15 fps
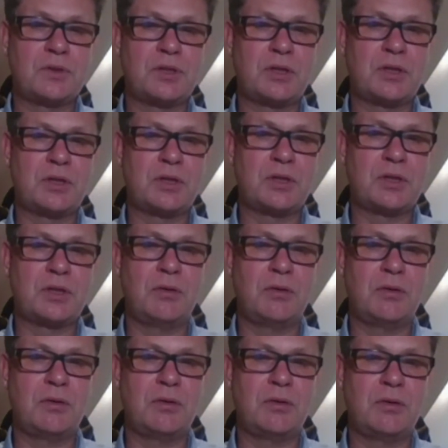So
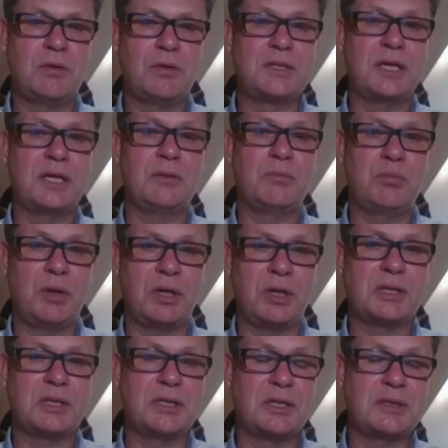any acute
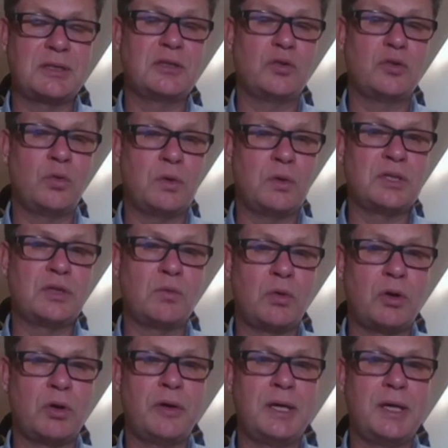onset breathlessness is
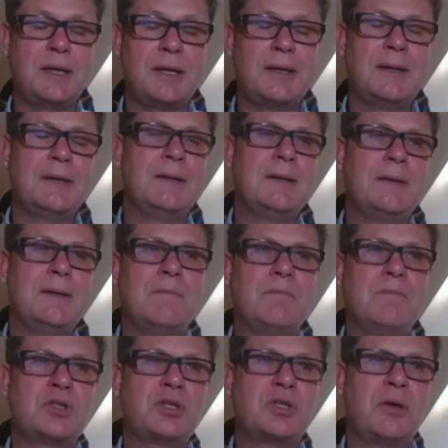always a worry.
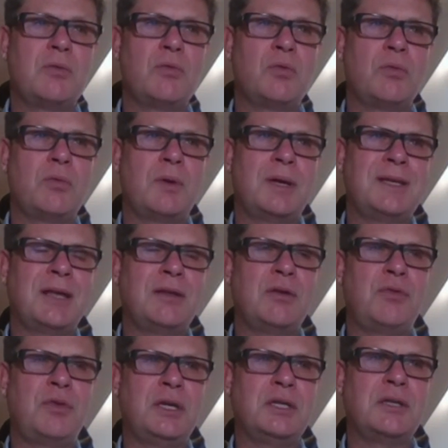So the
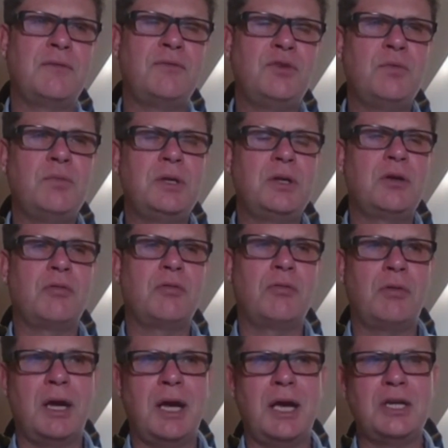another thing is, if you've been
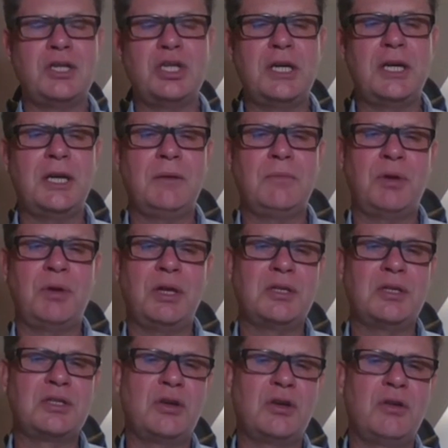gradually getting
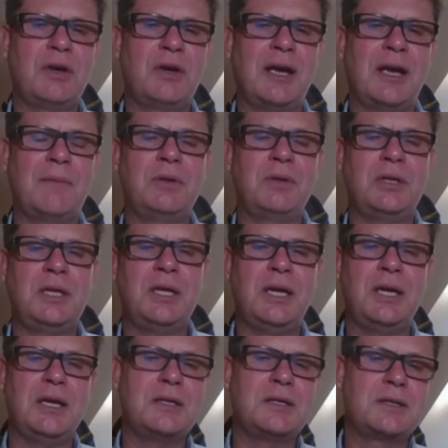breathless over a couple of
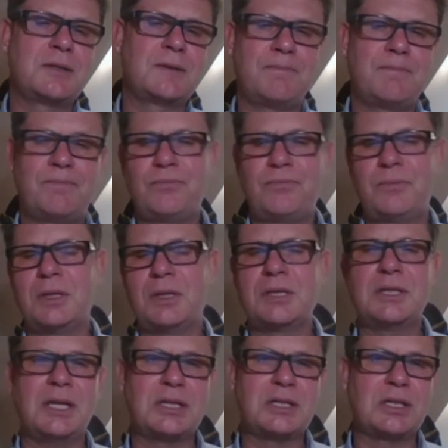years,
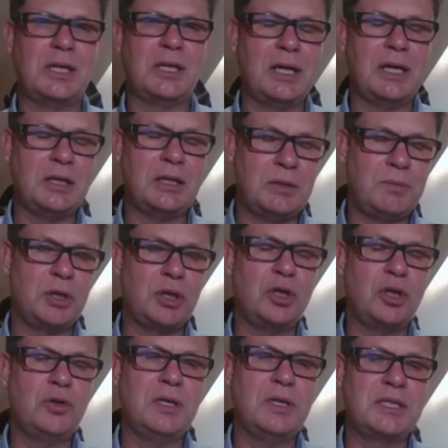it's less likely to be
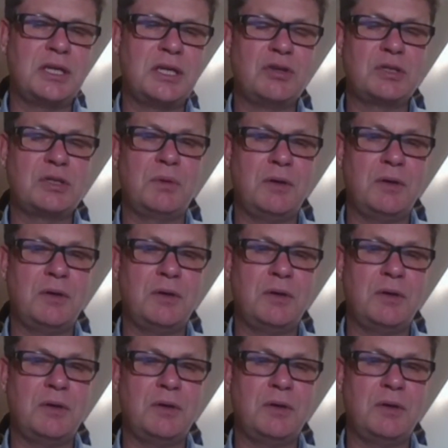acutely serious.